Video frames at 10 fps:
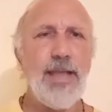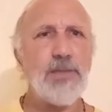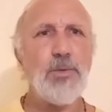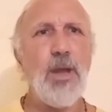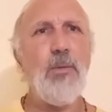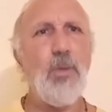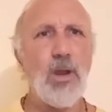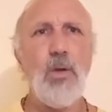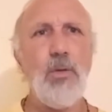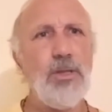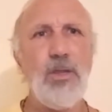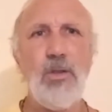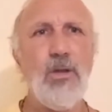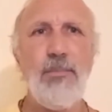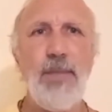That's why we're going to
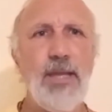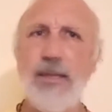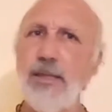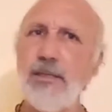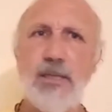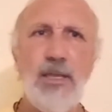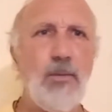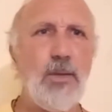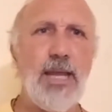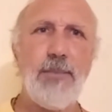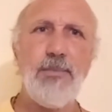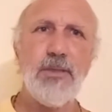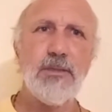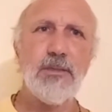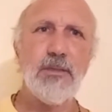Europe, man. Let's see what
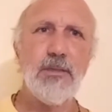happens.